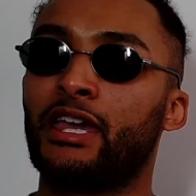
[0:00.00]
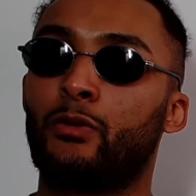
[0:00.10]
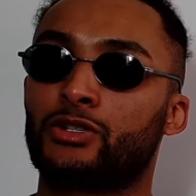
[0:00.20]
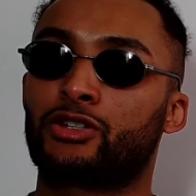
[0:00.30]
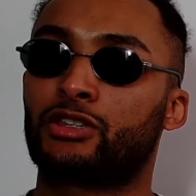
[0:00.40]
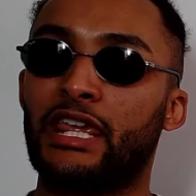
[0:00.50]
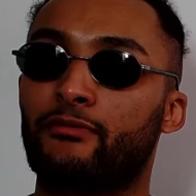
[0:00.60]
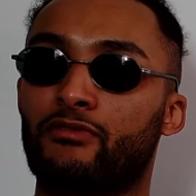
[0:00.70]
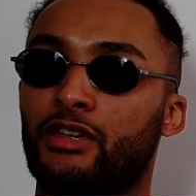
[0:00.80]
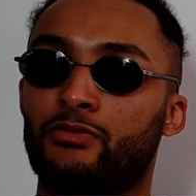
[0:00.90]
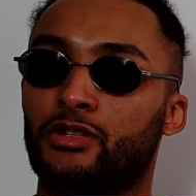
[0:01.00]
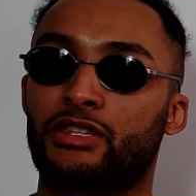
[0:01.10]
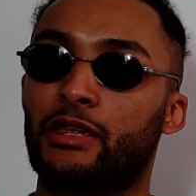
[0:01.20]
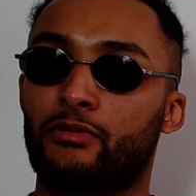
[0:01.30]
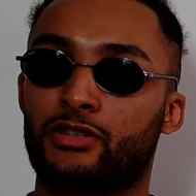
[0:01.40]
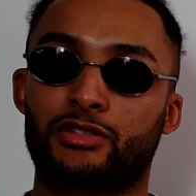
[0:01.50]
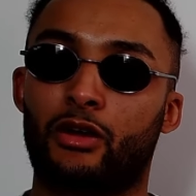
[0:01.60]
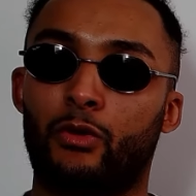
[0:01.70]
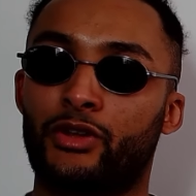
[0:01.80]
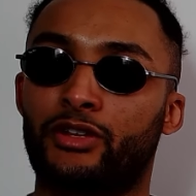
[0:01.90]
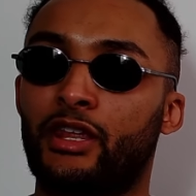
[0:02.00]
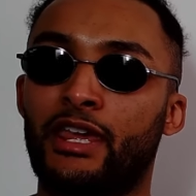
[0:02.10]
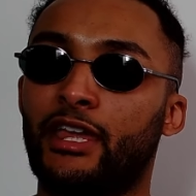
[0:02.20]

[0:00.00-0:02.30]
It was a deep it was a deep assault and